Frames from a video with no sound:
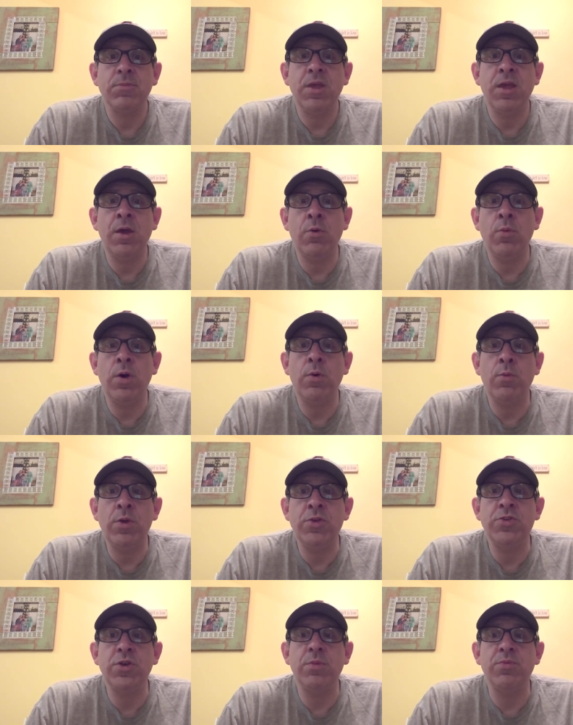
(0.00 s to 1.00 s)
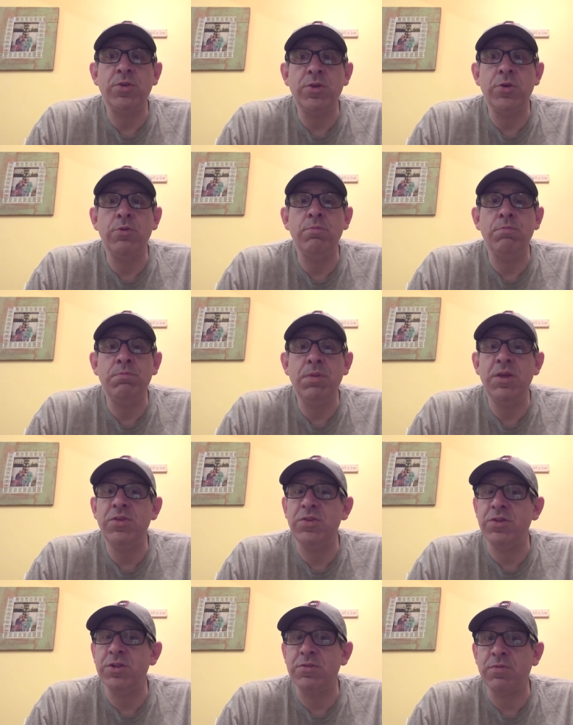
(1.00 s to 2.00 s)
and what we substitute
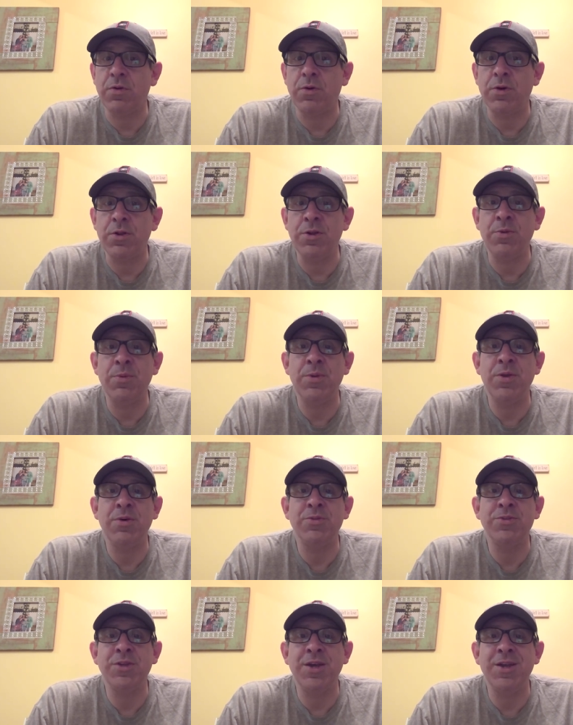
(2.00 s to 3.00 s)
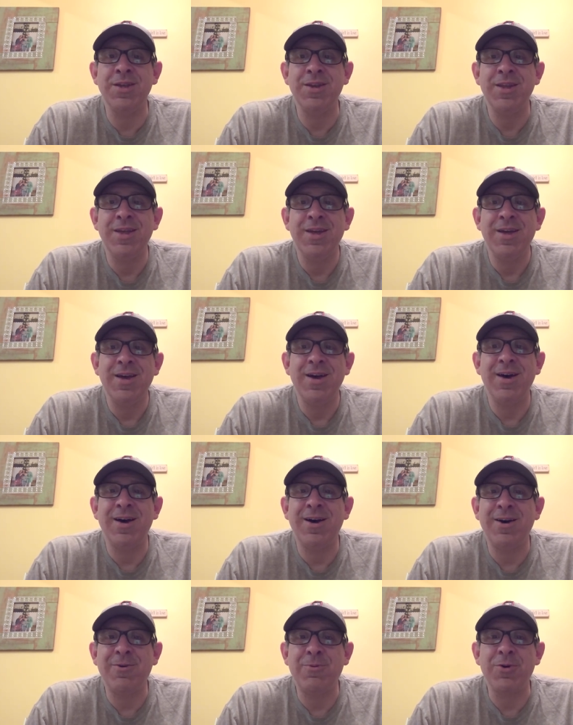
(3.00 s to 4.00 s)
busyness for, you know, remember the old saying,
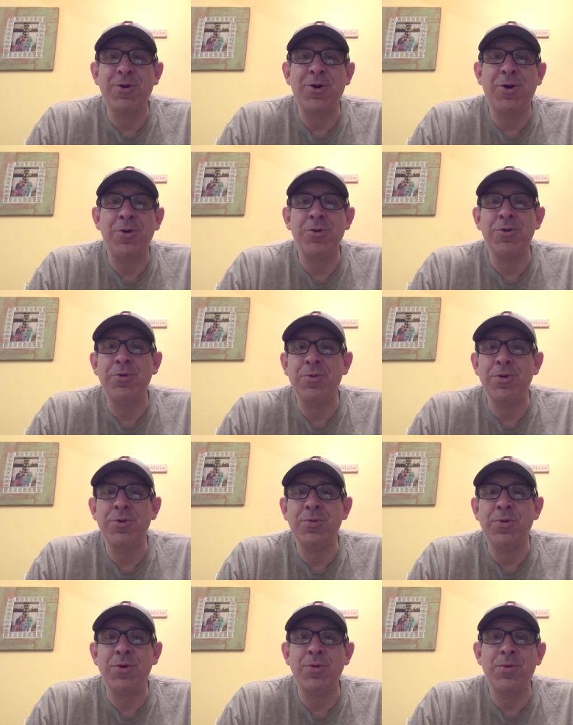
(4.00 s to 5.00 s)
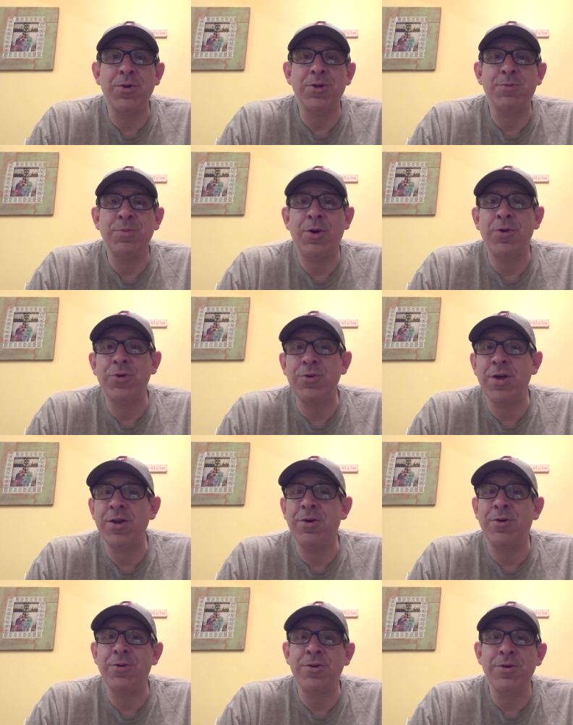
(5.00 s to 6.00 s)
uh, work harder or work, work smarter, not
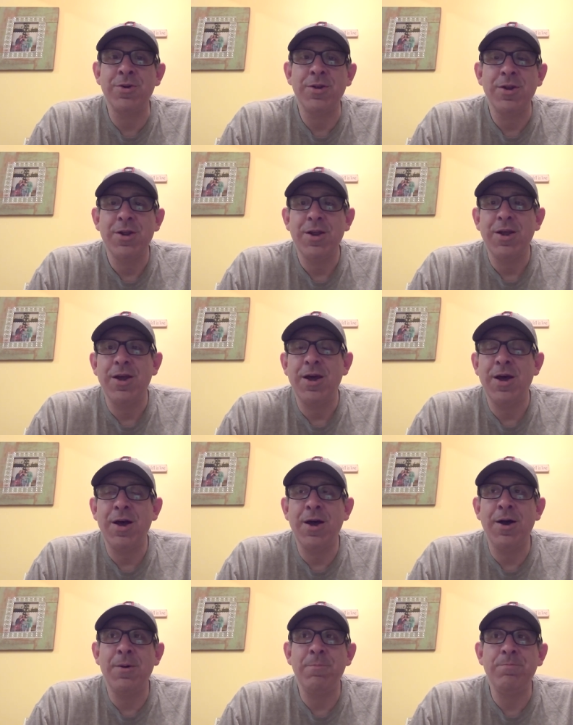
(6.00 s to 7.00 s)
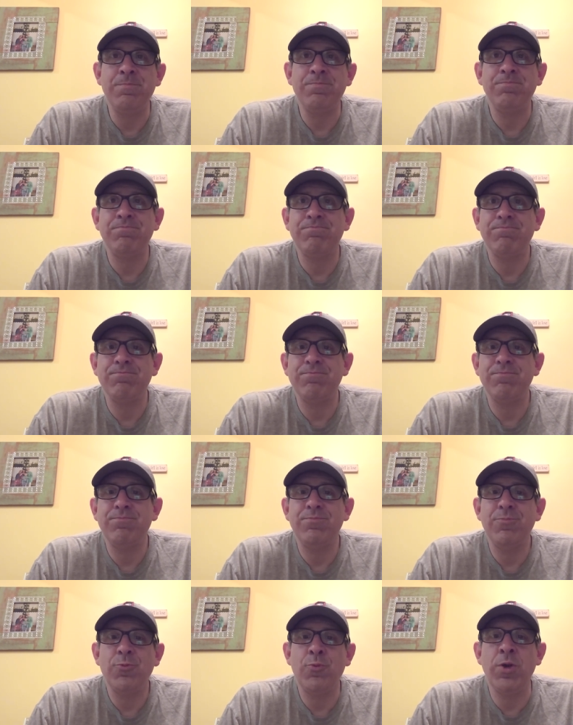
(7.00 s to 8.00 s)
harder. Um,
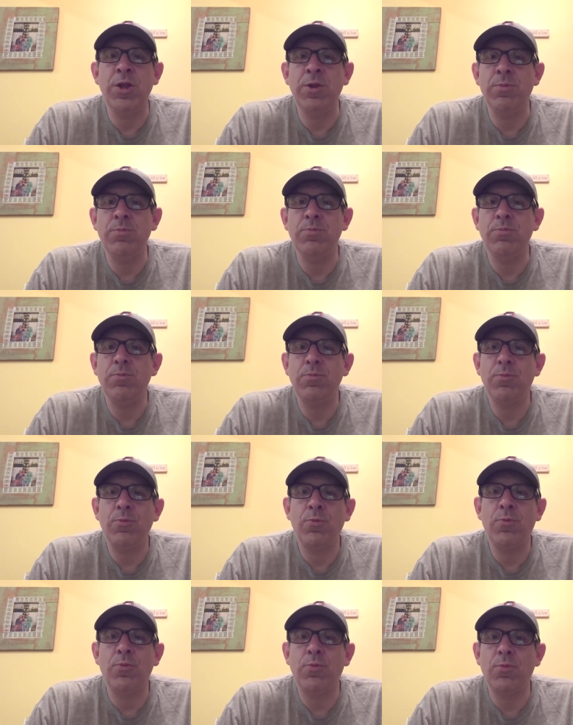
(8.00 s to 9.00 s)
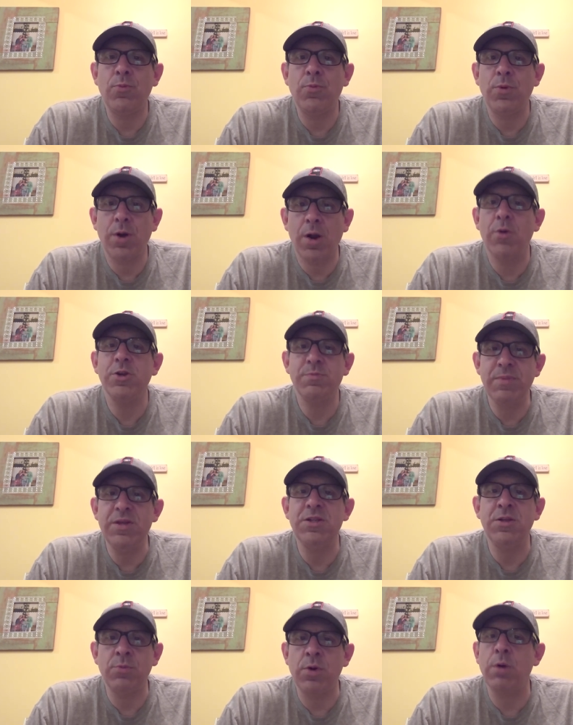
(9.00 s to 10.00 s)
we are always
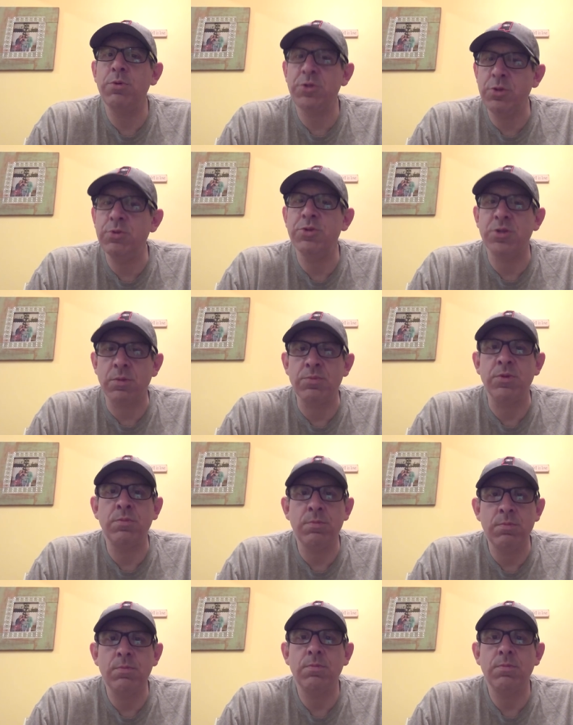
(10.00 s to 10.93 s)
busy. We're always doing something.